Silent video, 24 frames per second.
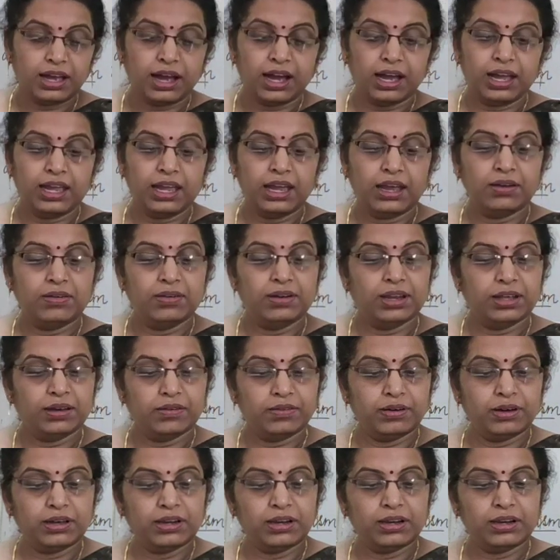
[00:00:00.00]
I had
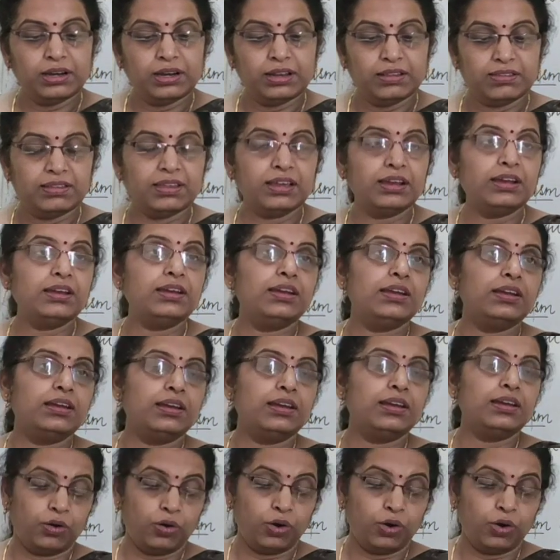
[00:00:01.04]
never listened it,